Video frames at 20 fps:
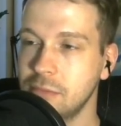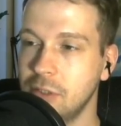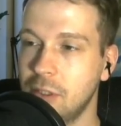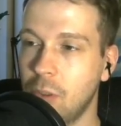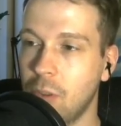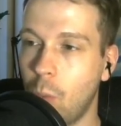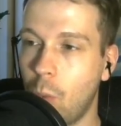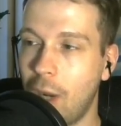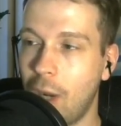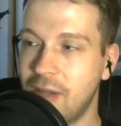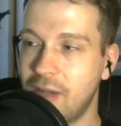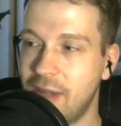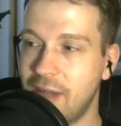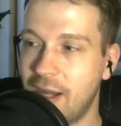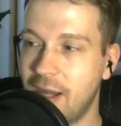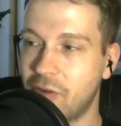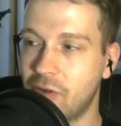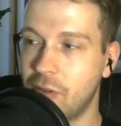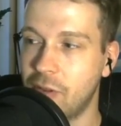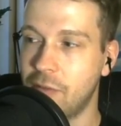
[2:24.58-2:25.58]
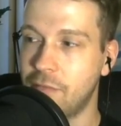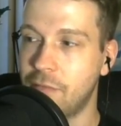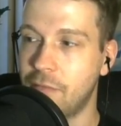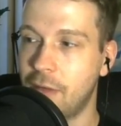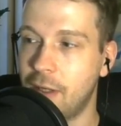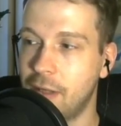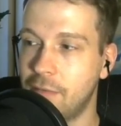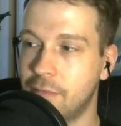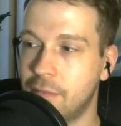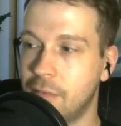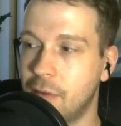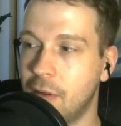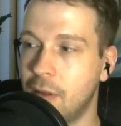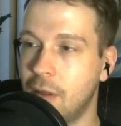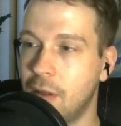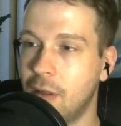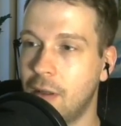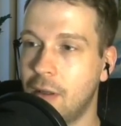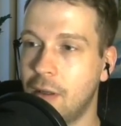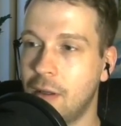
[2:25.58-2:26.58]
white takes on e5,
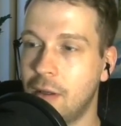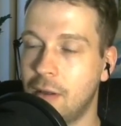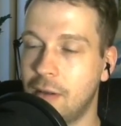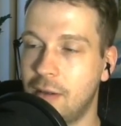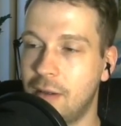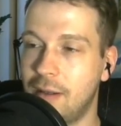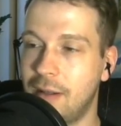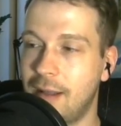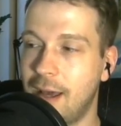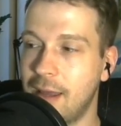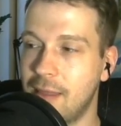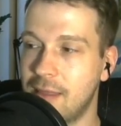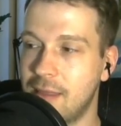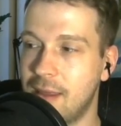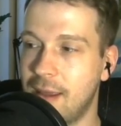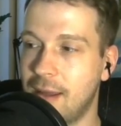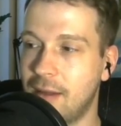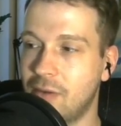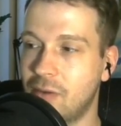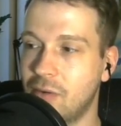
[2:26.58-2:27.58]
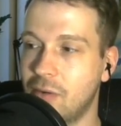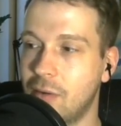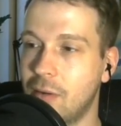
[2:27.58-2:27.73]
the knight takes,